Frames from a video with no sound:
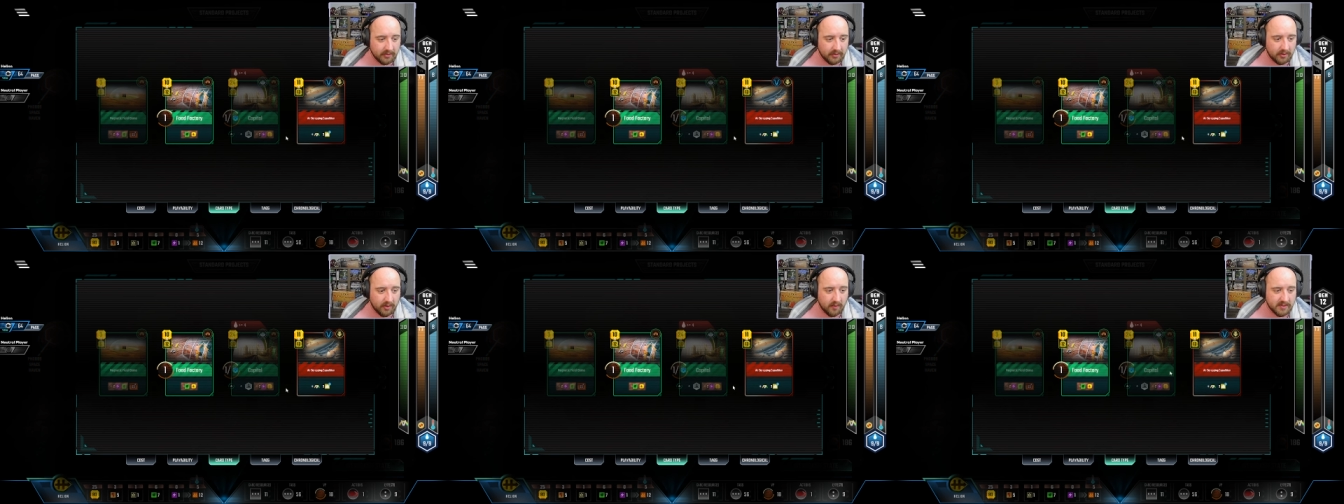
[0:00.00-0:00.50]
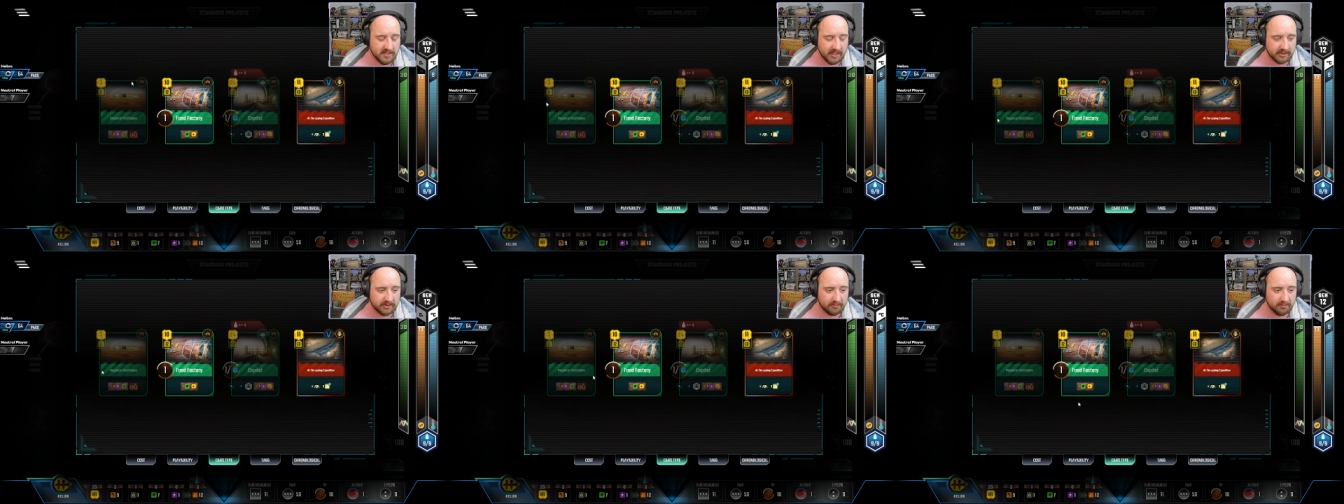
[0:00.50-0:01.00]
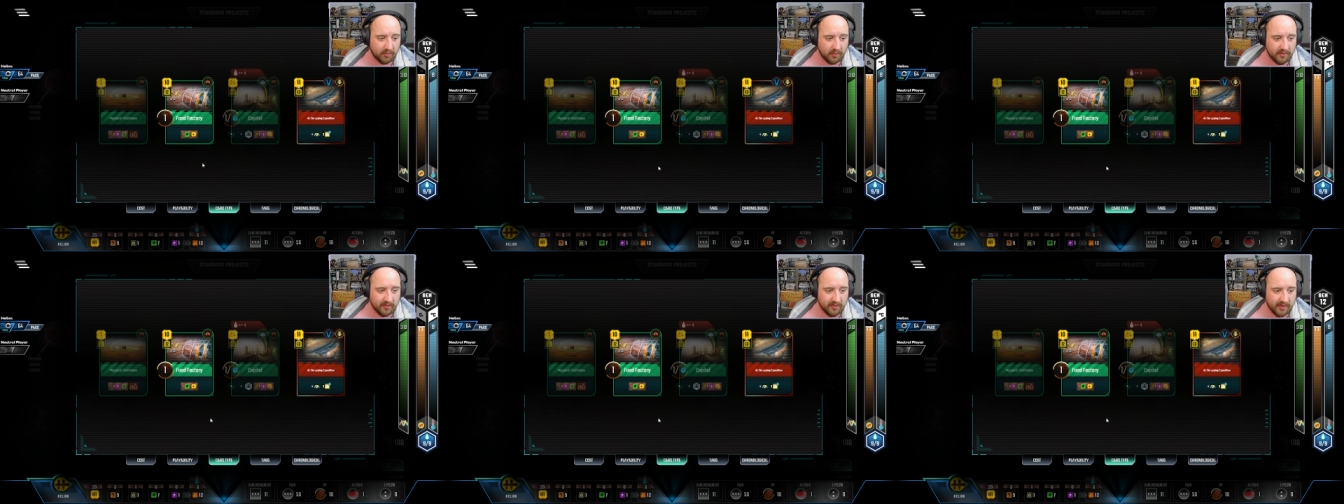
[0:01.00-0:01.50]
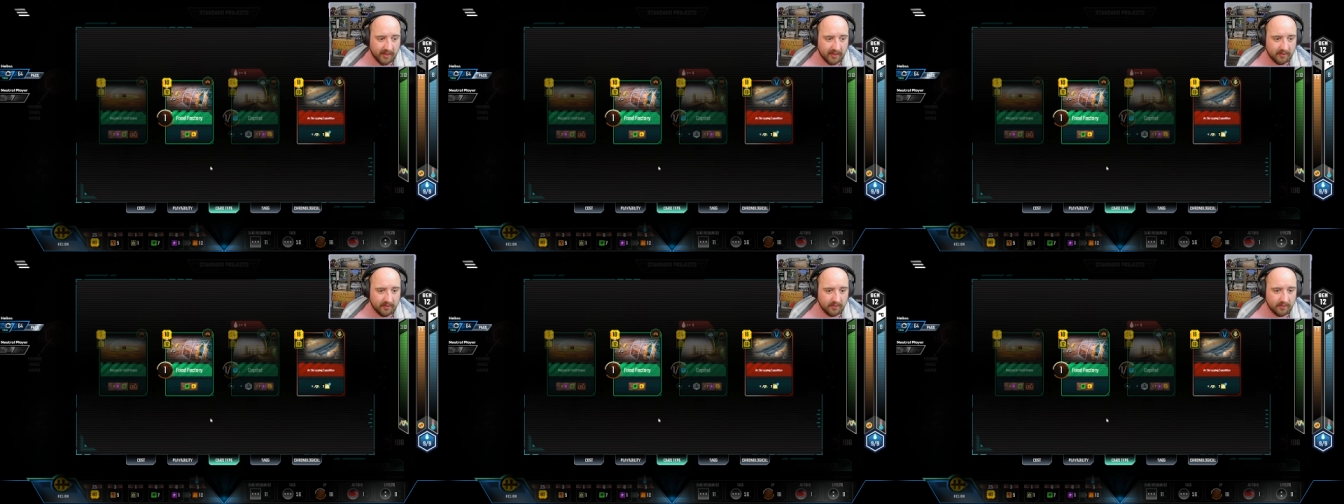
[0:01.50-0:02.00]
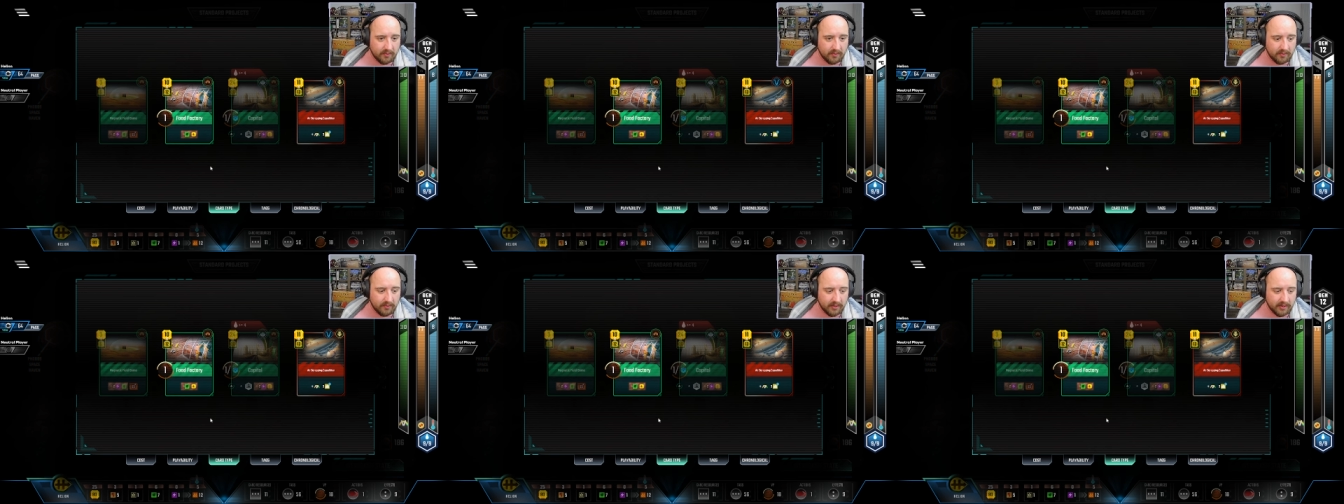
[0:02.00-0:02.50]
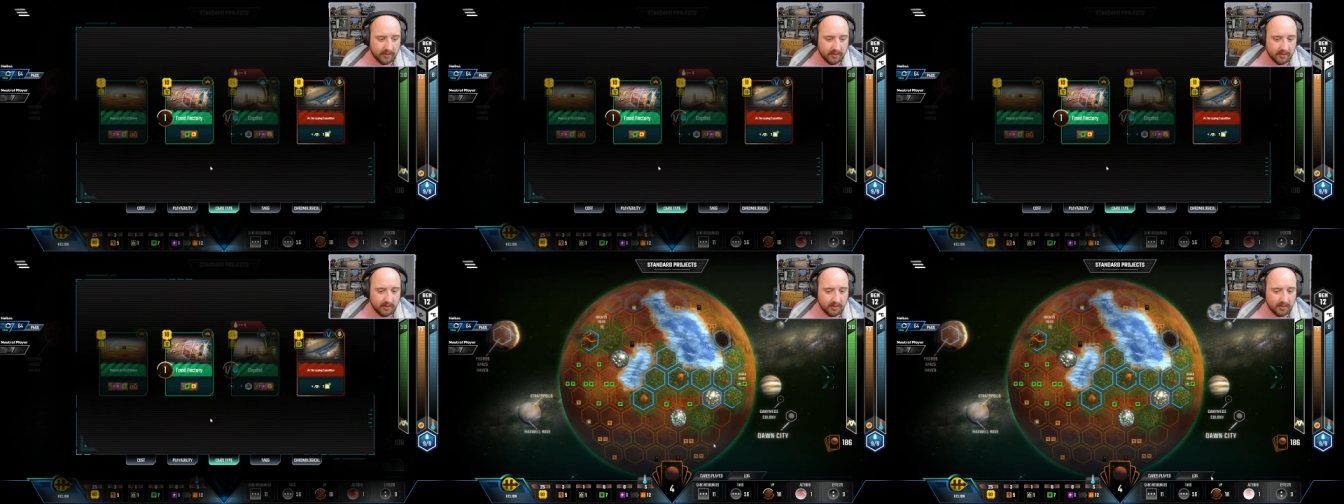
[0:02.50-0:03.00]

No, it's actually more than that. Holy...